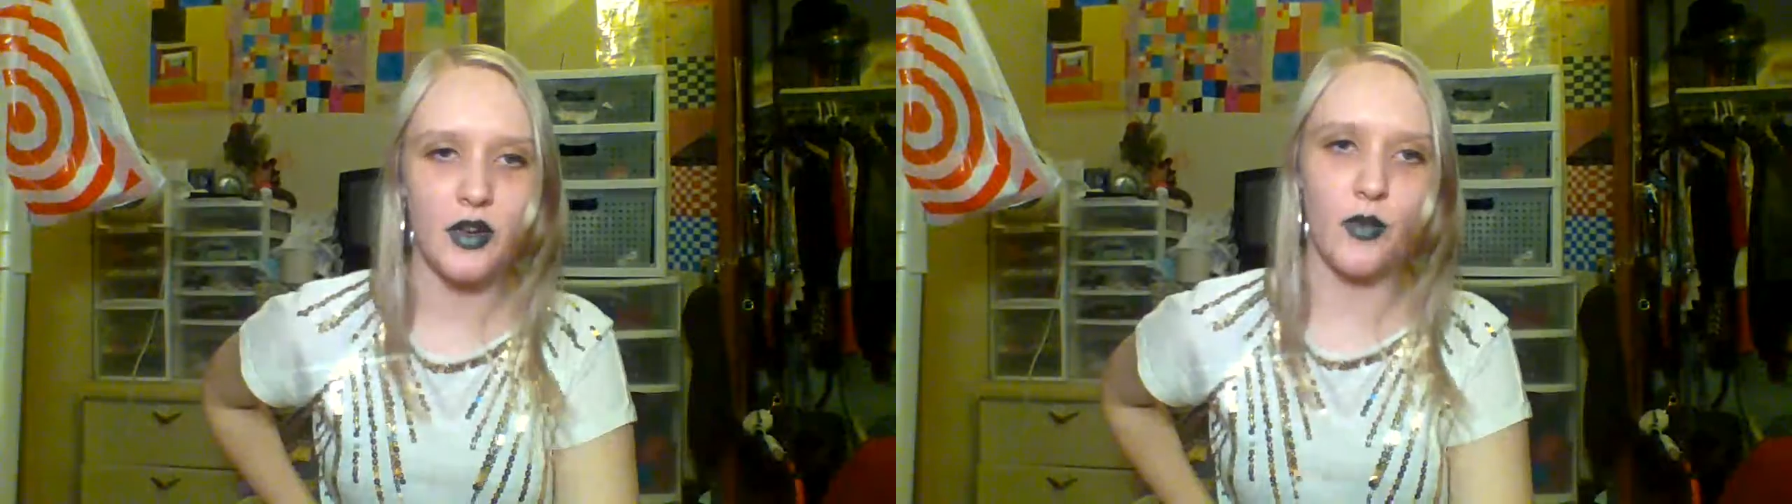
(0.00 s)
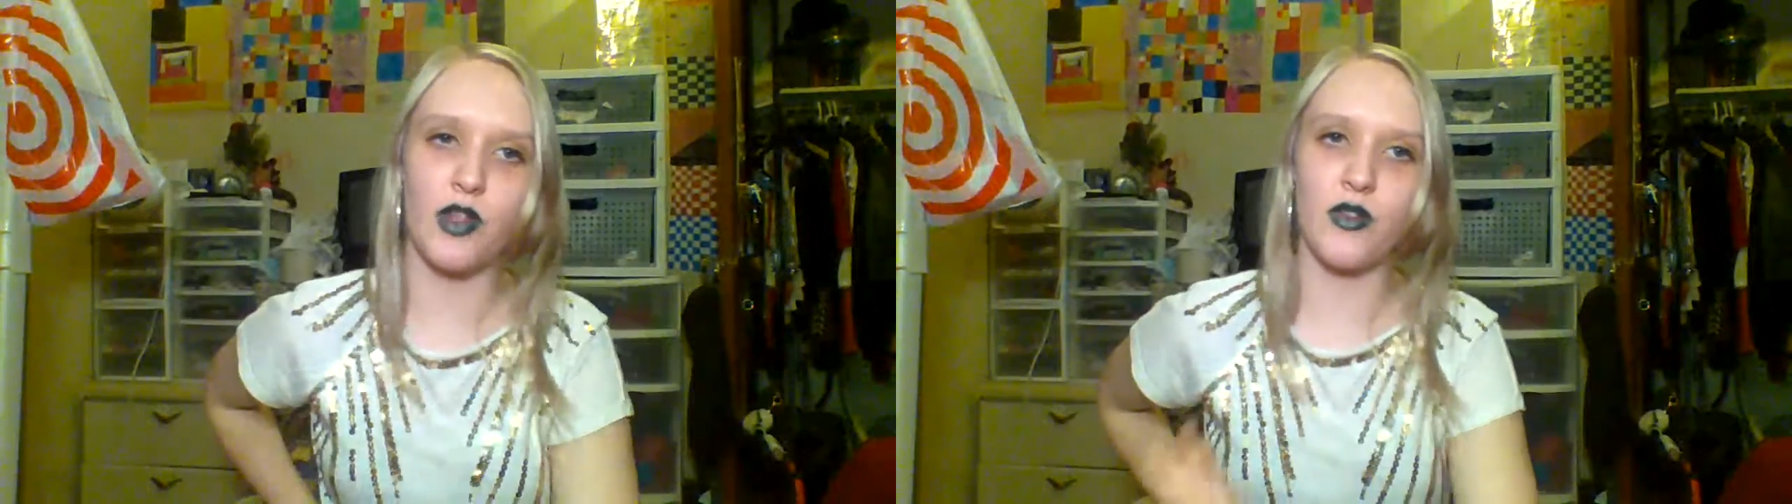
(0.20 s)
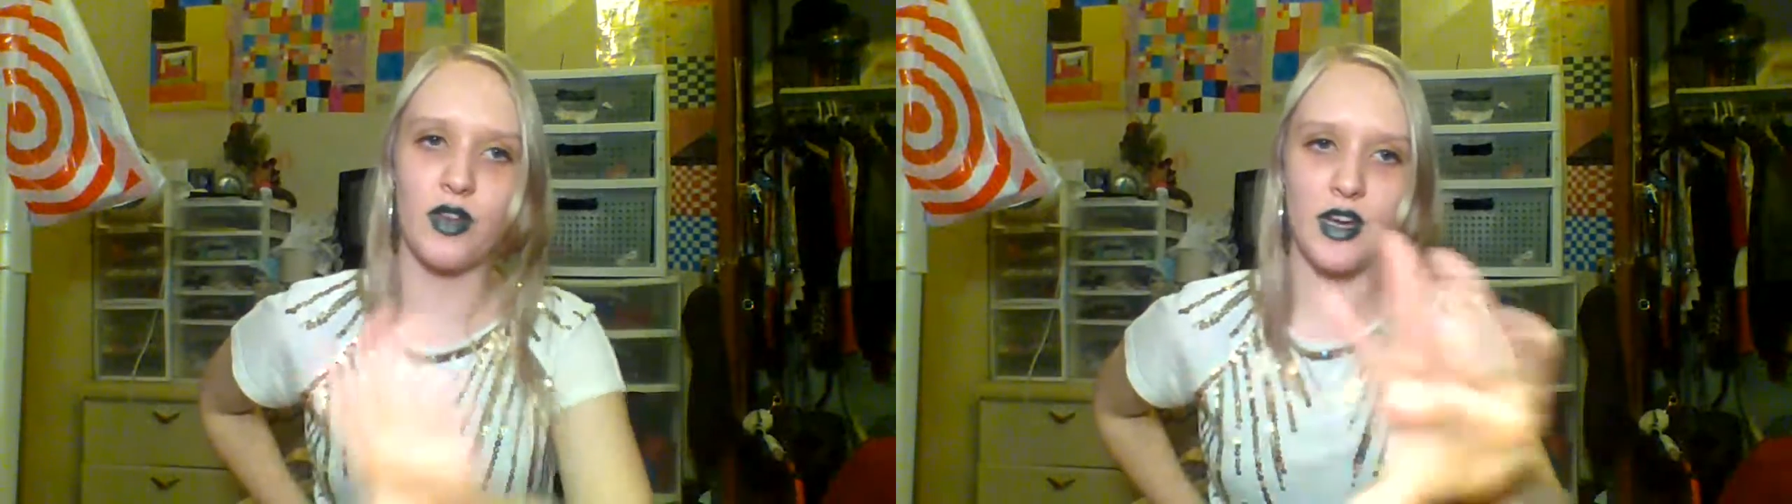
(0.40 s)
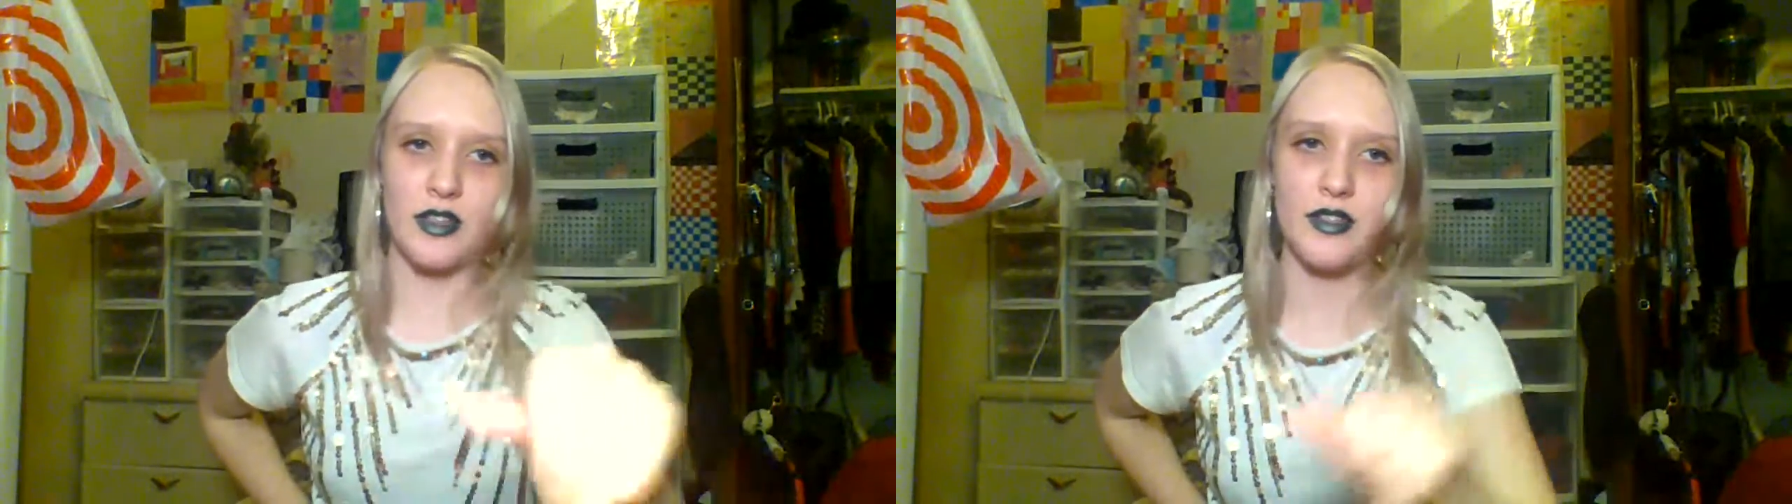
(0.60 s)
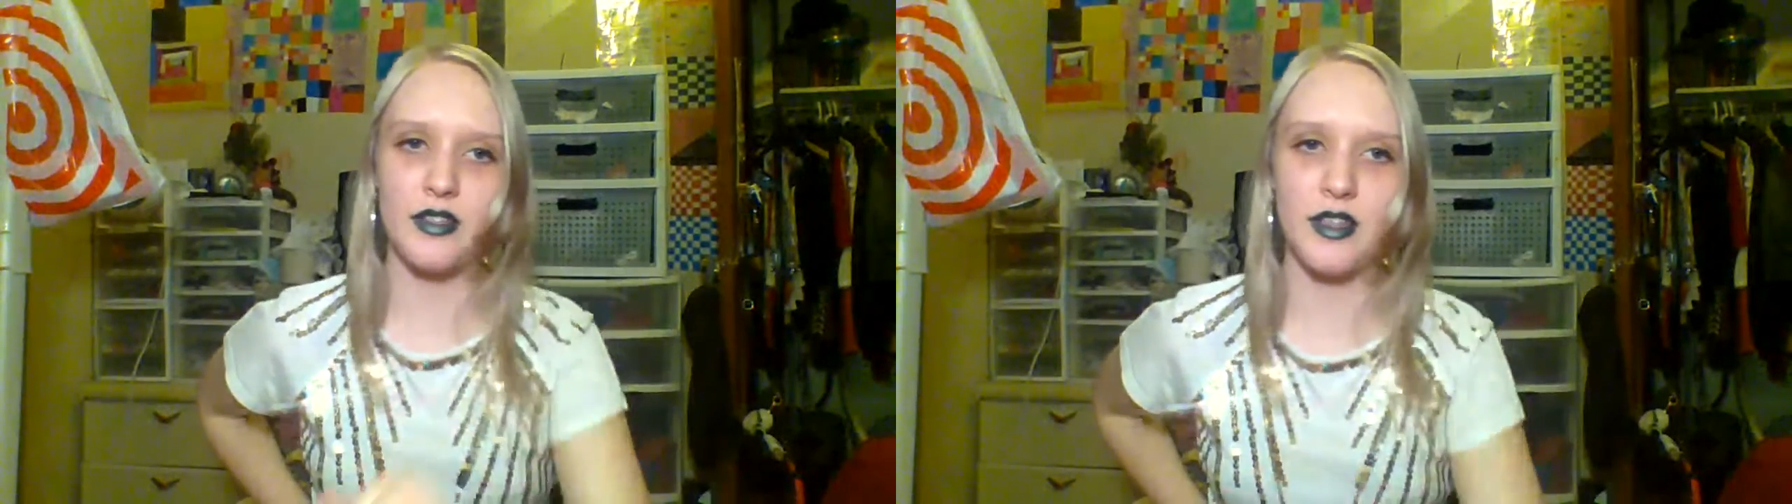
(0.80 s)
when you
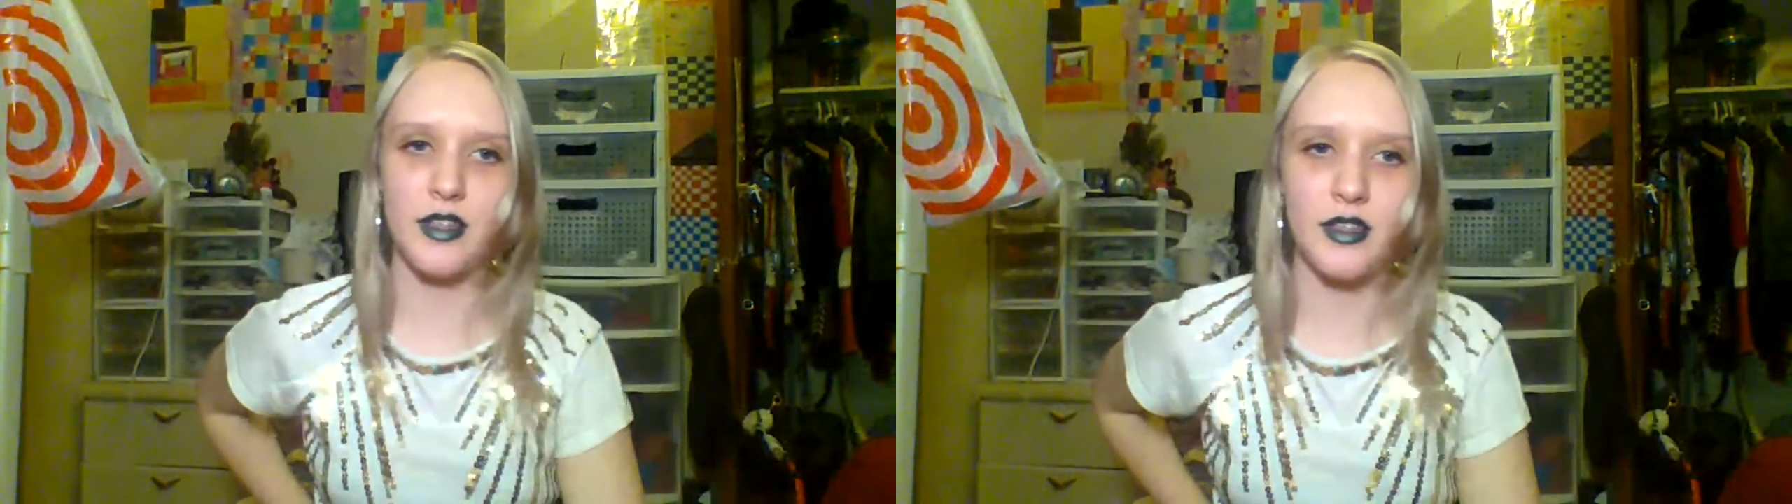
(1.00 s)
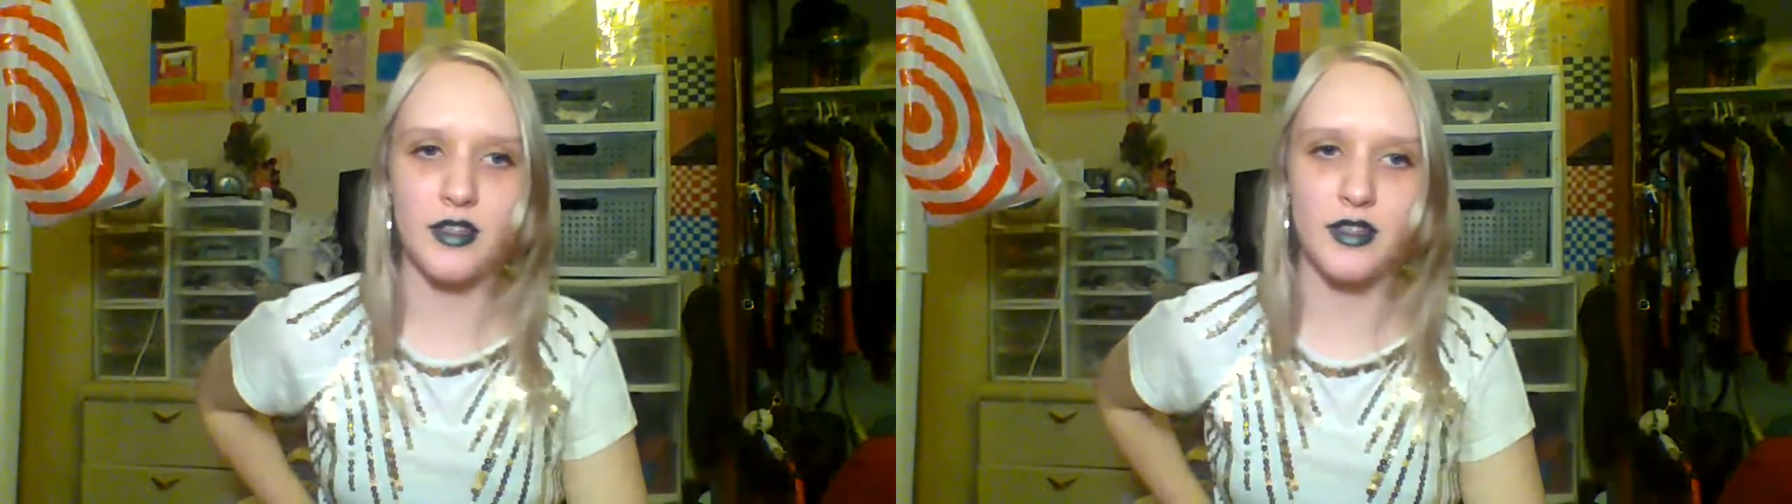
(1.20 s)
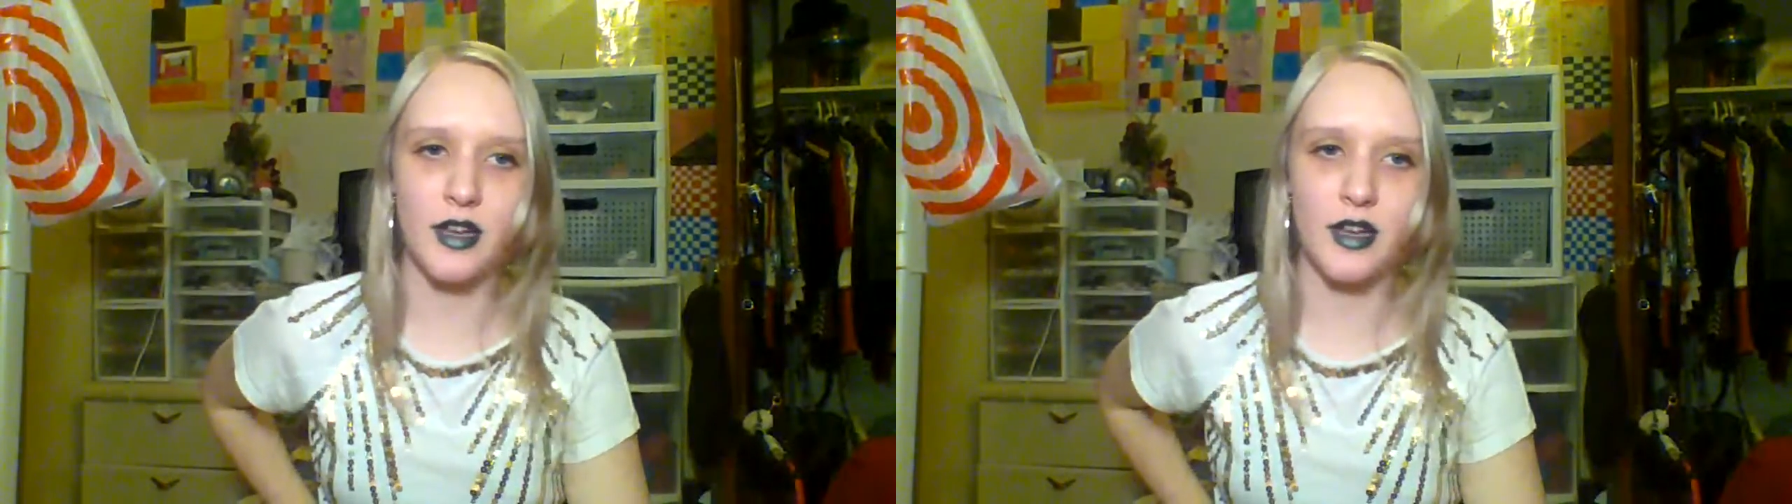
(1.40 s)
guys see this